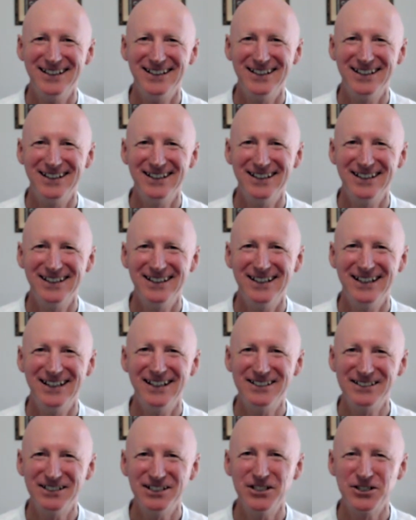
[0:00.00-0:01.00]
Yeah,
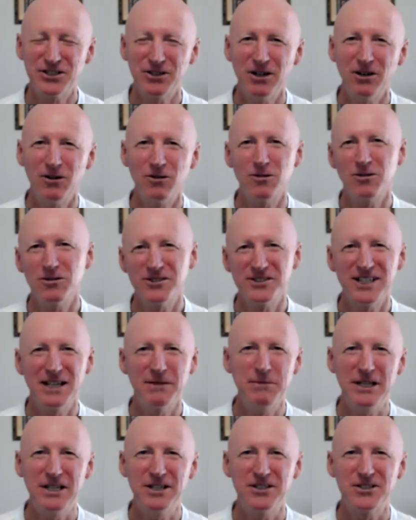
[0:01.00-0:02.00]
it's controlled or
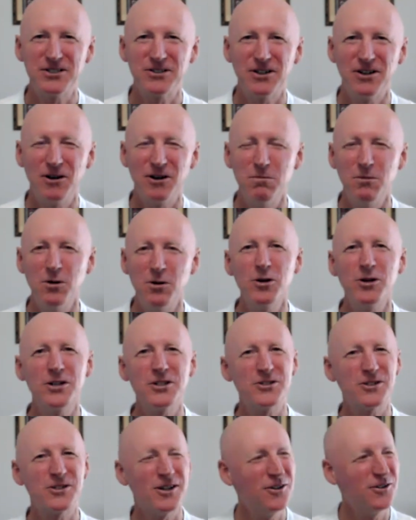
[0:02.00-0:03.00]
semi-controlled, more
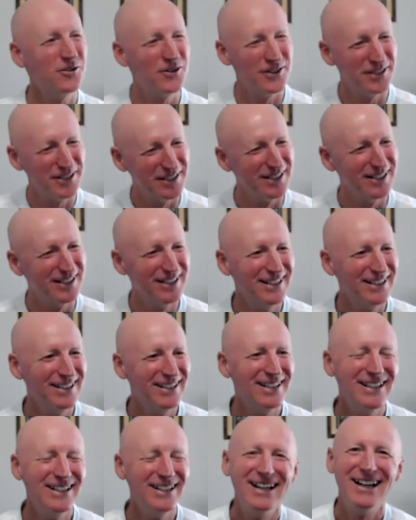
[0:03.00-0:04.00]
controlled than
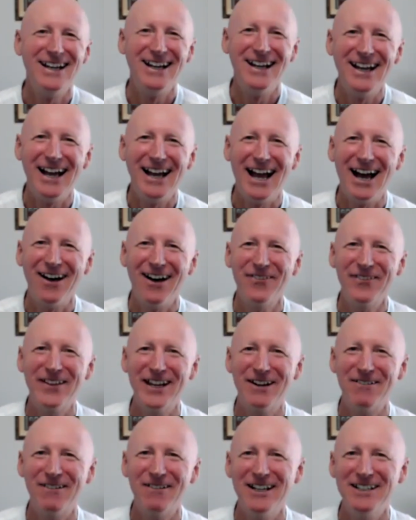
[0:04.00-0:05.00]
out
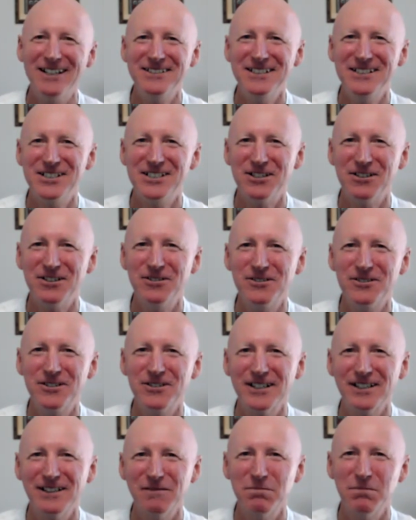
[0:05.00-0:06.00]
there raising
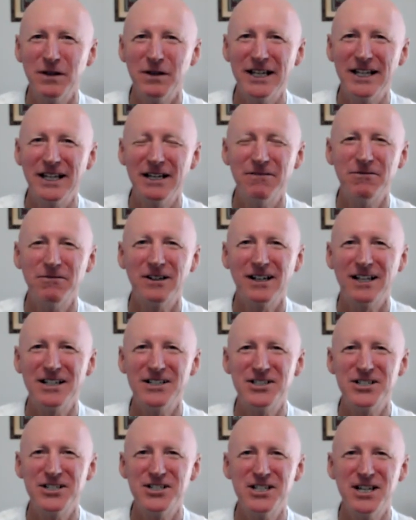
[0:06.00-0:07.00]
children and being in
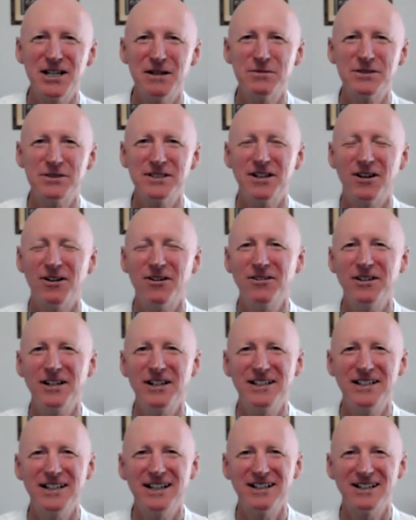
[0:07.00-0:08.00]
relationships and
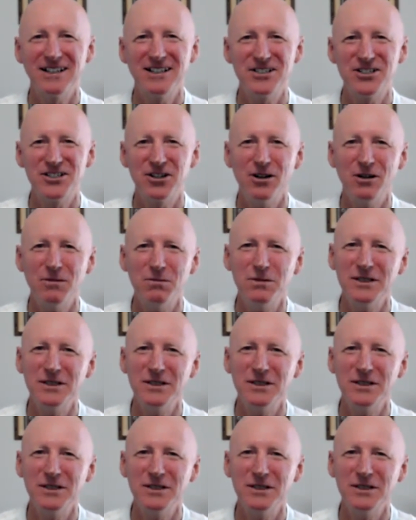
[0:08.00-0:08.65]
holding down a job.